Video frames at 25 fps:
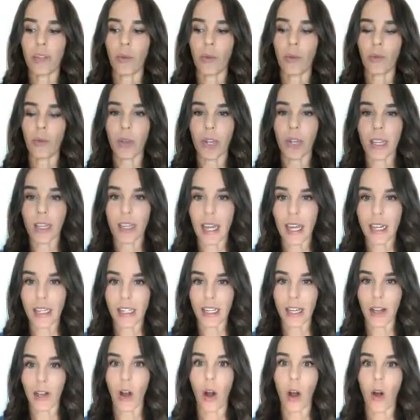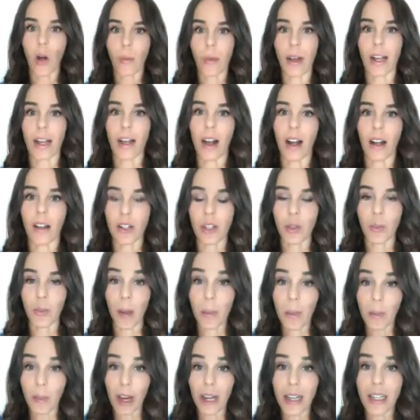realizing, oh my gosh,
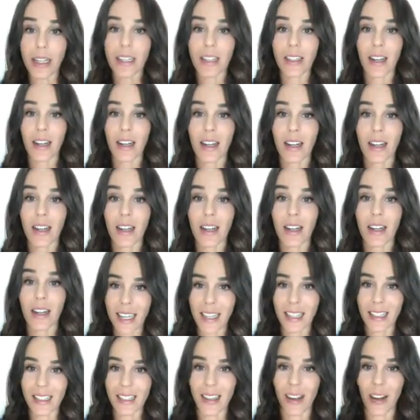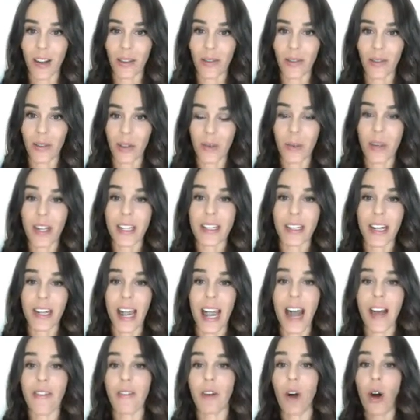my body's not attacking itself. The reason I
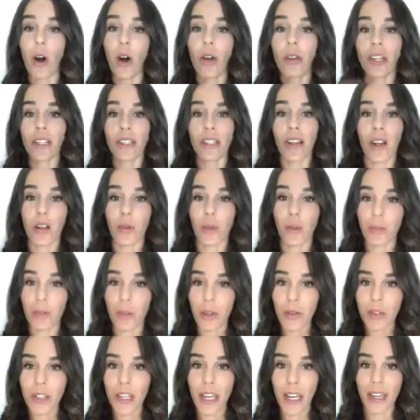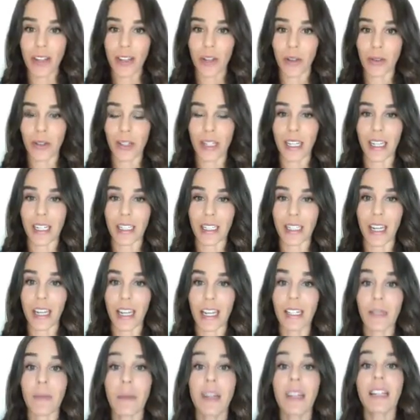have all these autoimmune diagnoses
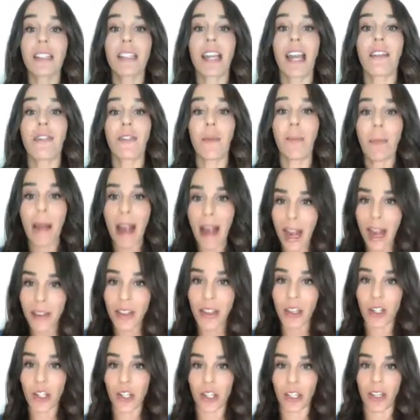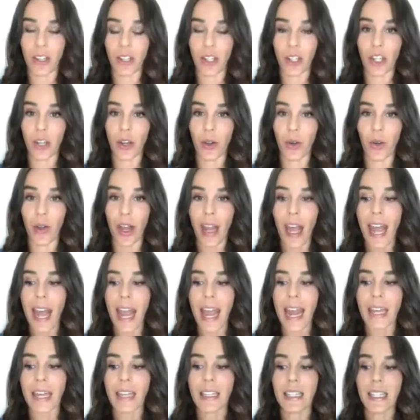is because I have a pathogen issue
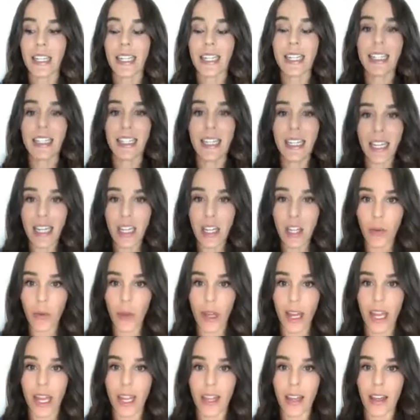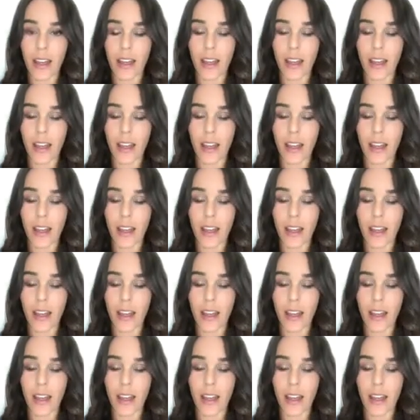and it's continuing